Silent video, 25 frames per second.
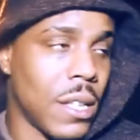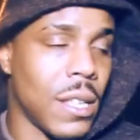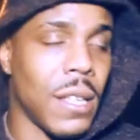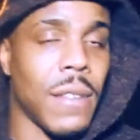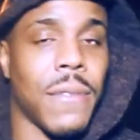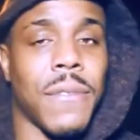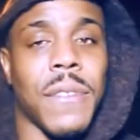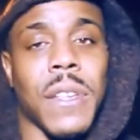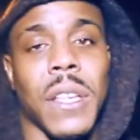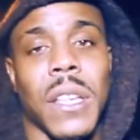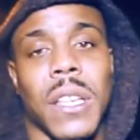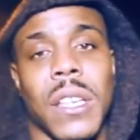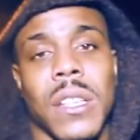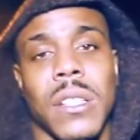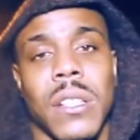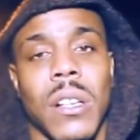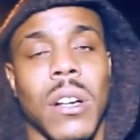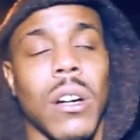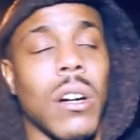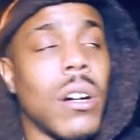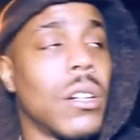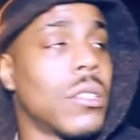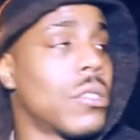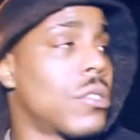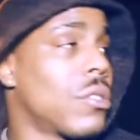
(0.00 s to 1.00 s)
You think it's
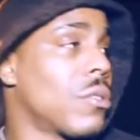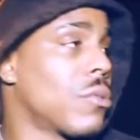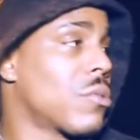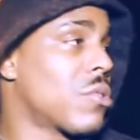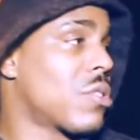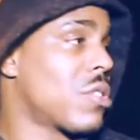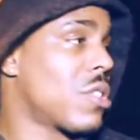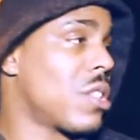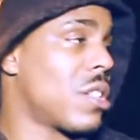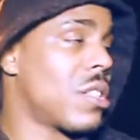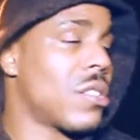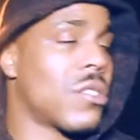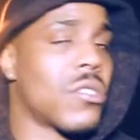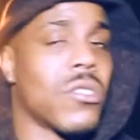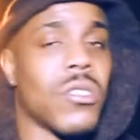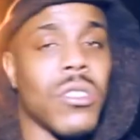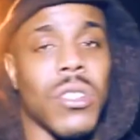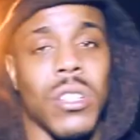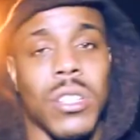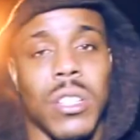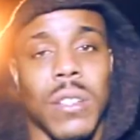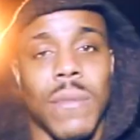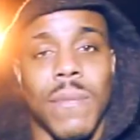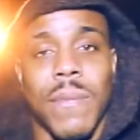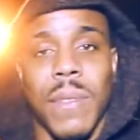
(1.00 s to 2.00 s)
hard, yo, looking,
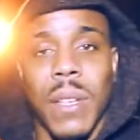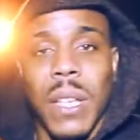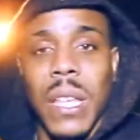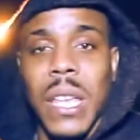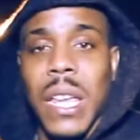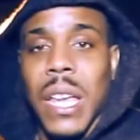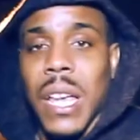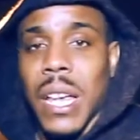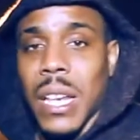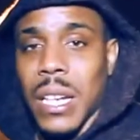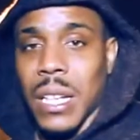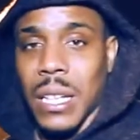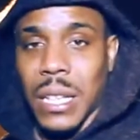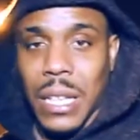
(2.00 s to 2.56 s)
searching for Kane